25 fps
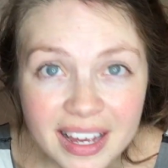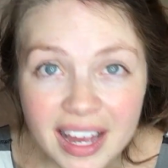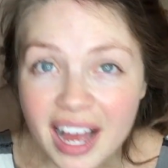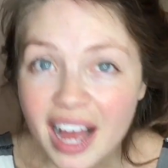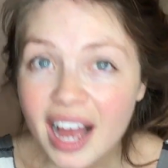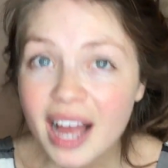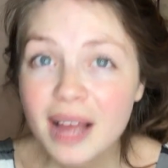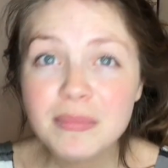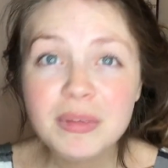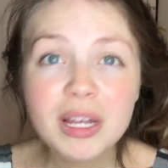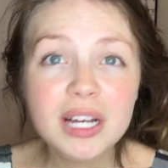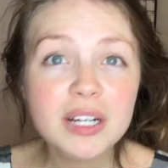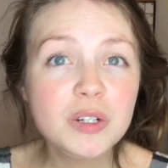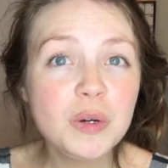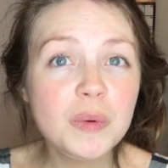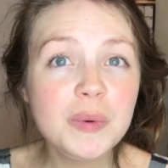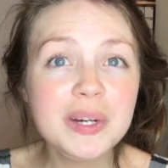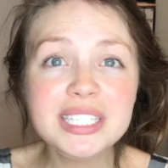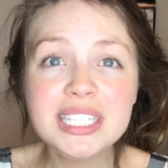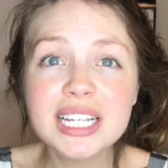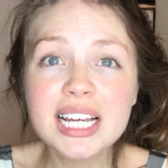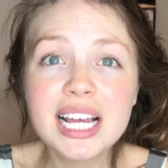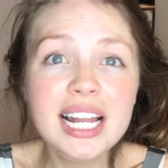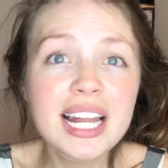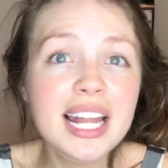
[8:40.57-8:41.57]
I'm not going
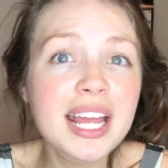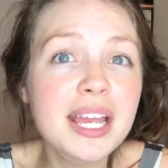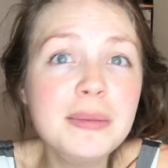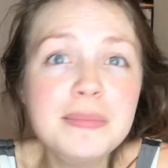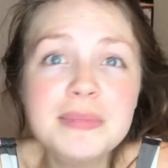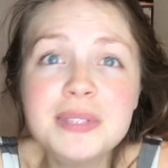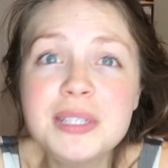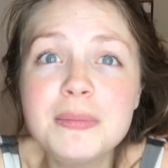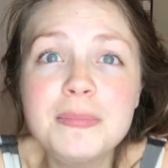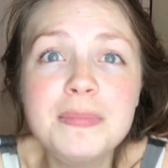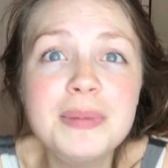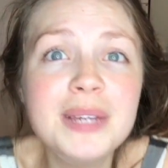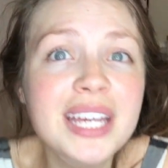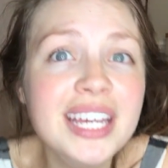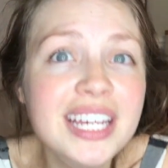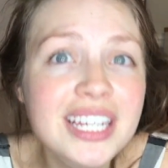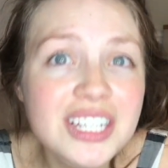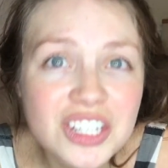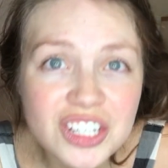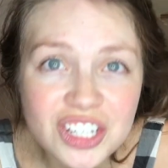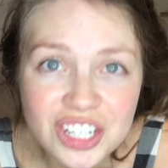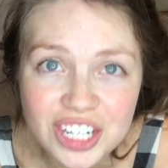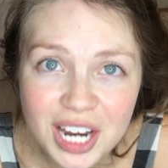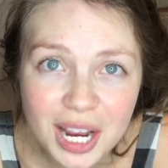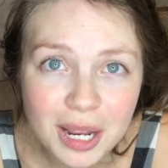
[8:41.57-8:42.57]
to claim to be in
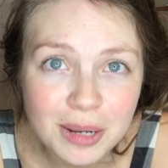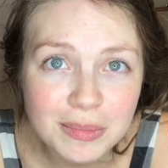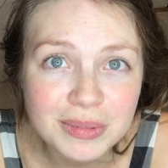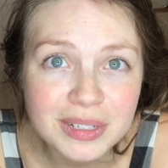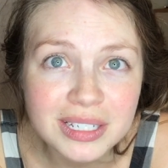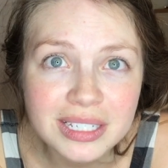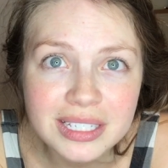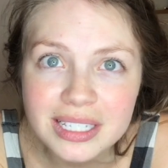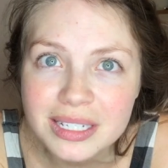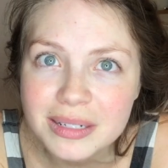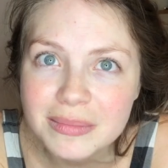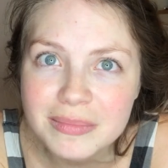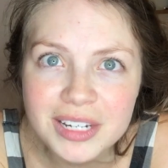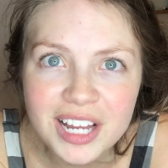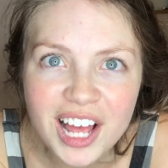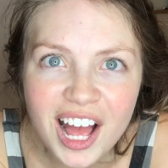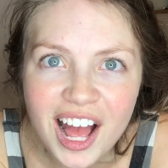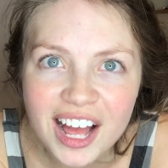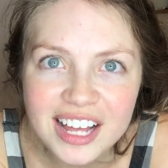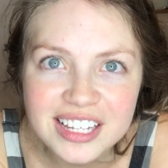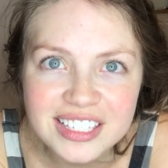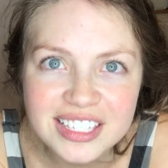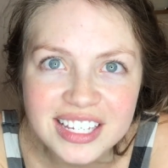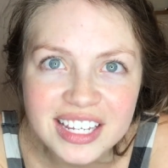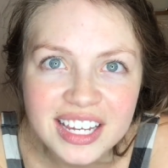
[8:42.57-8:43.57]
shape because I'm
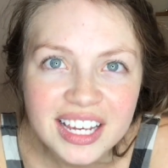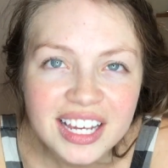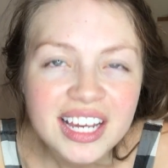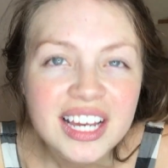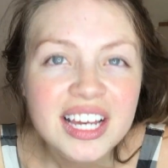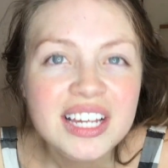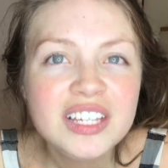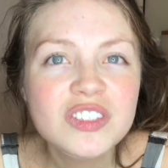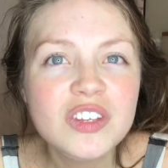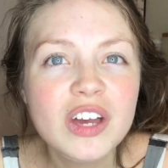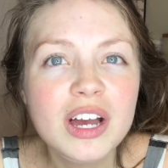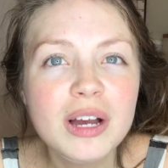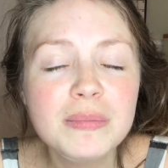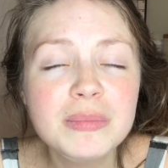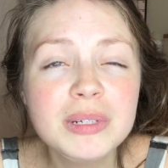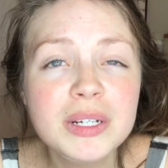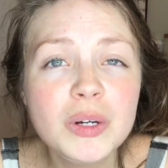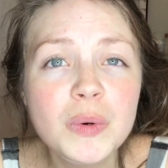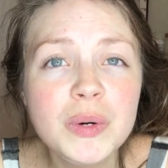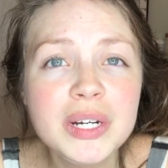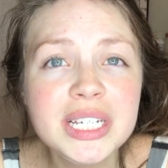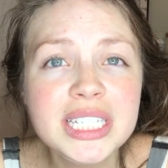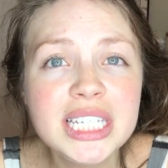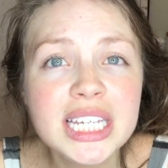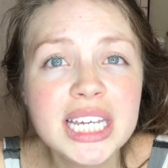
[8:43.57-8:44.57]
not. So I'm
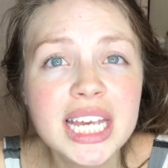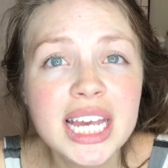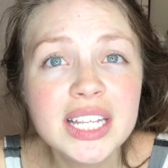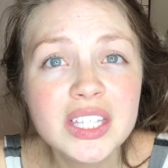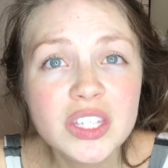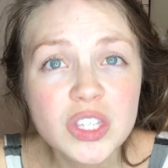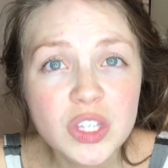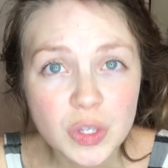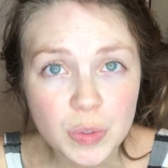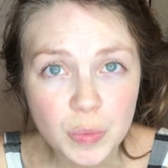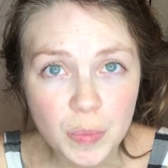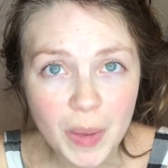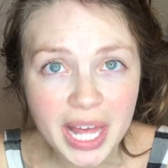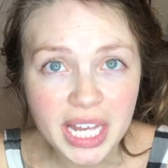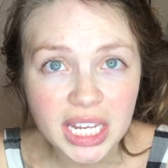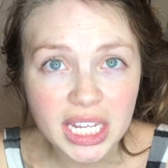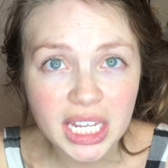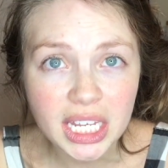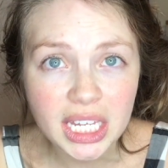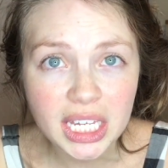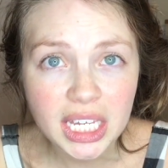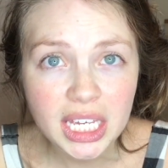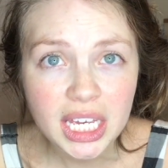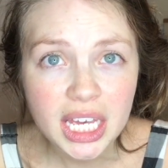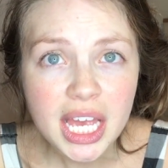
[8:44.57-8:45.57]
going to get
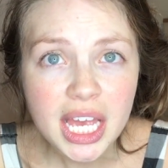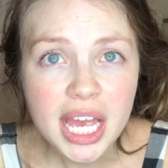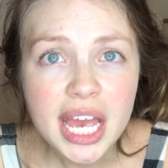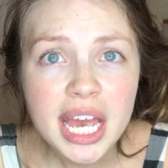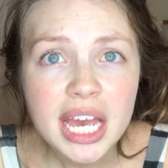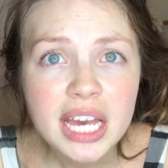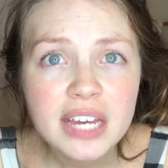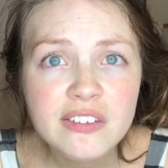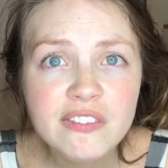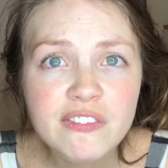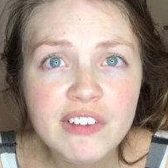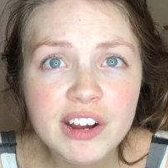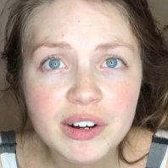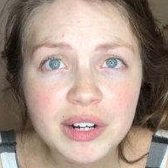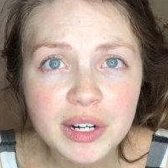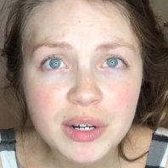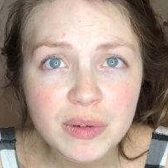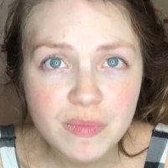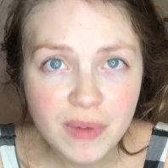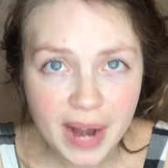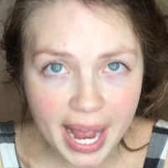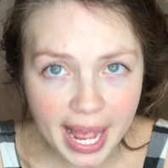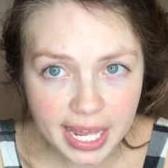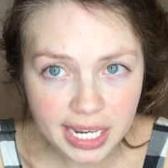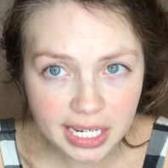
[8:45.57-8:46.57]
sweaty and very
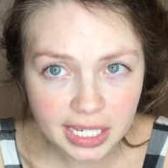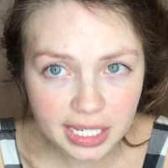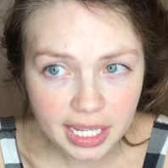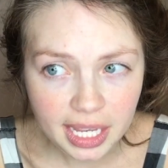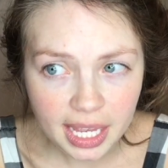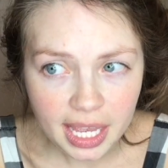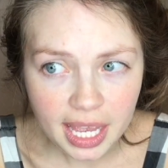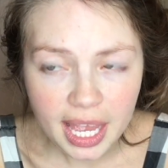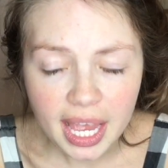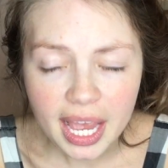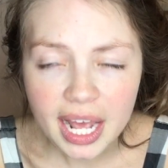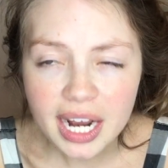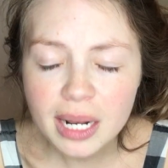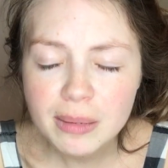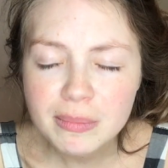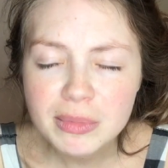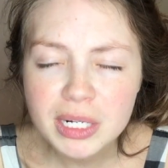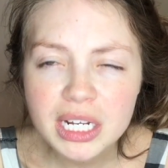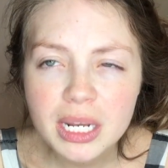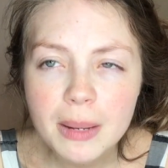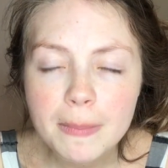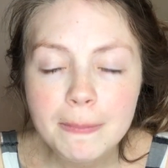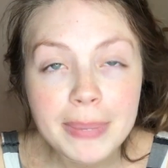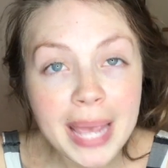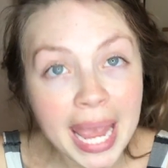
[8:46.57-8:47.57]
red, and I'm
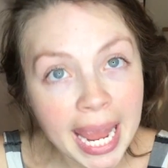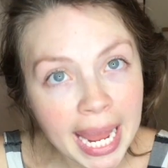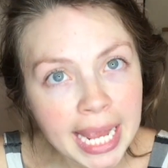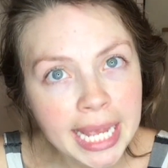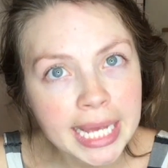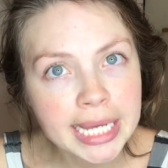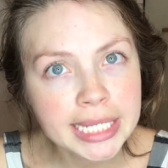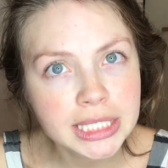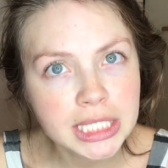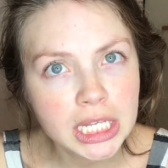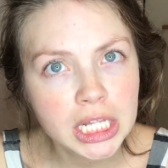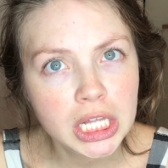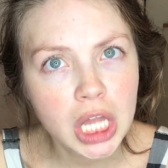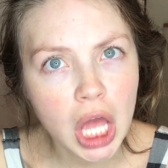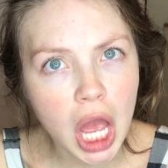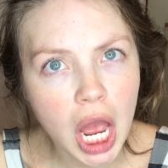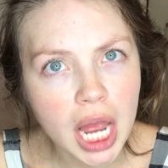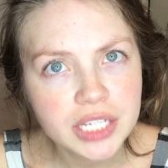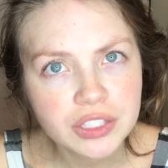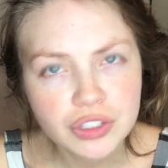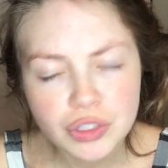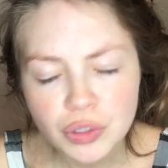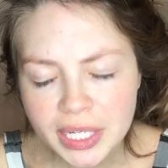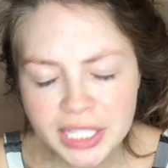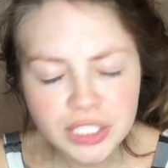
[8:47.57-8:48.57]
gonna pant a lot.
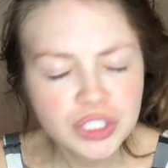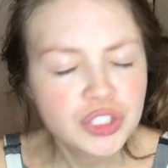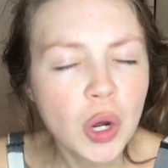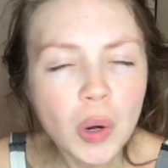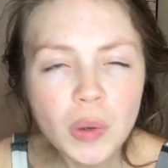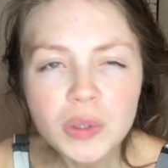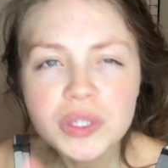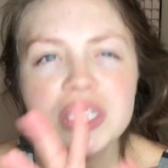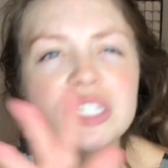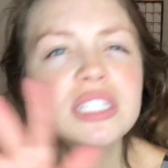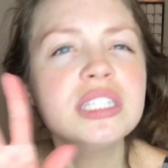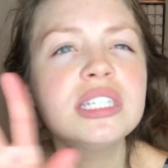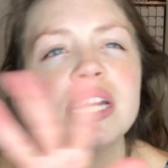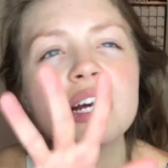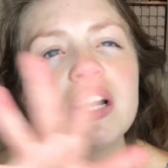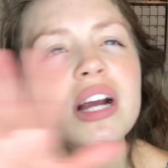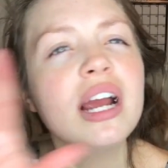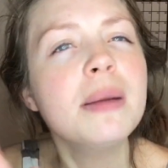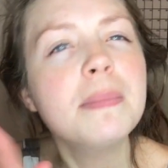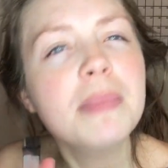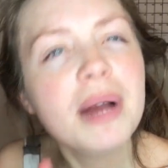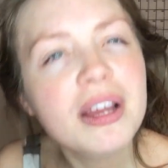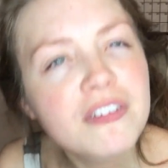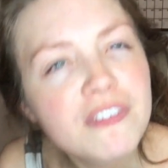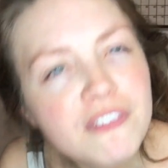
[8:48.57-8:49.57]
So like, don't stare
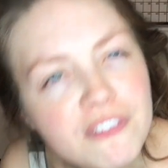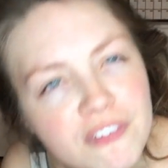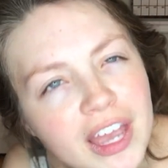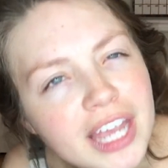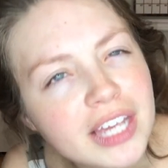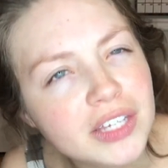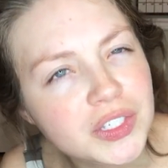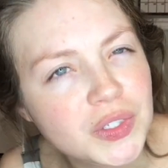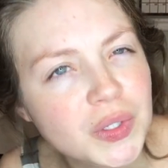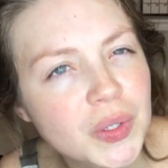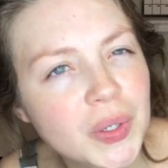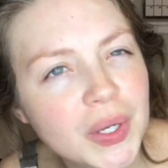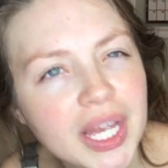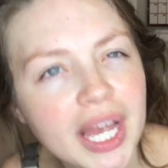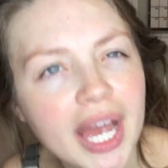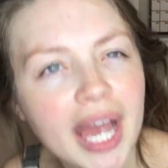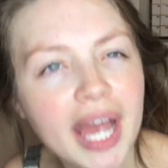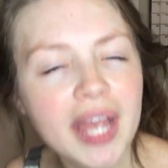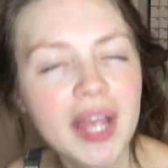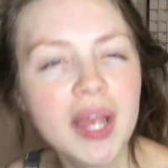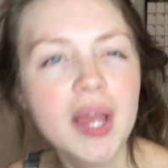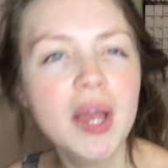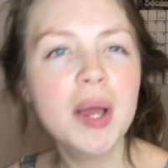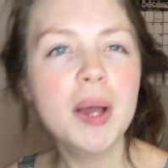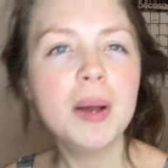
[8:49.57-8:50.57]
at my face,
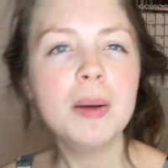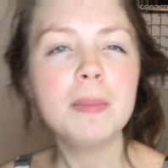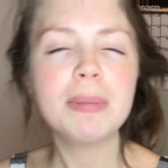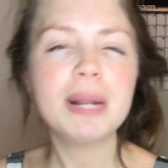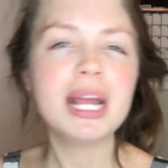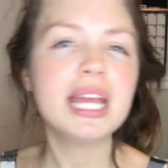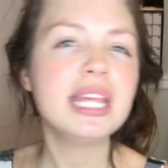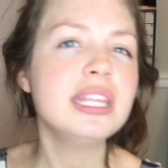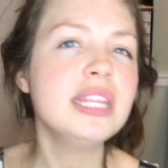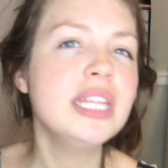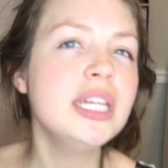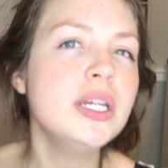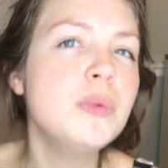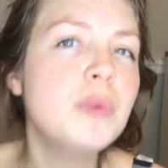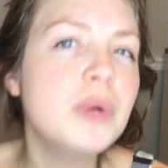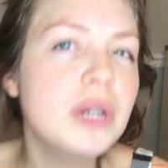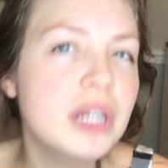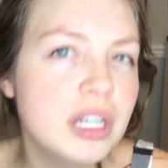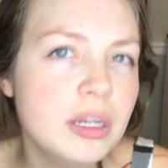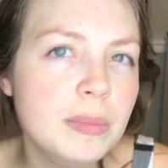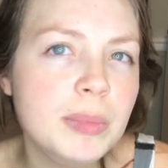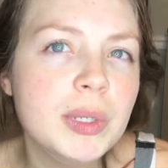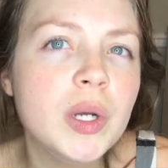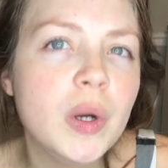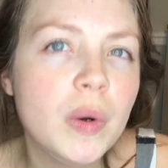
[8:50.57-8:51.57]
okay? But I think we're
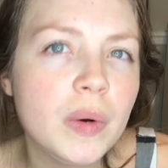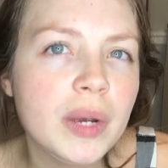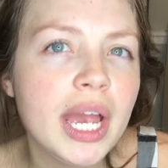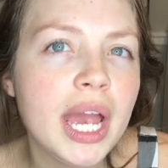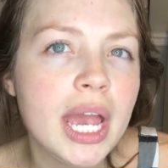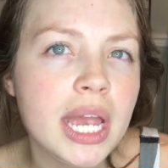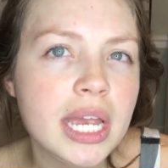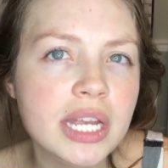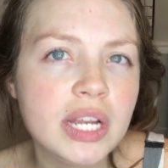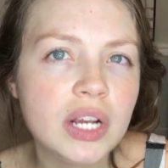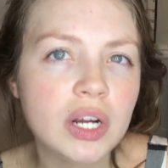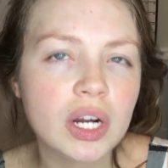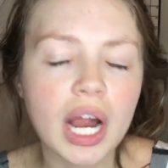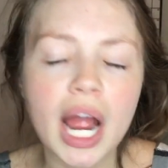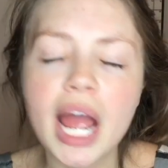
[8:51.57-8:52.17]
gonna be okay here.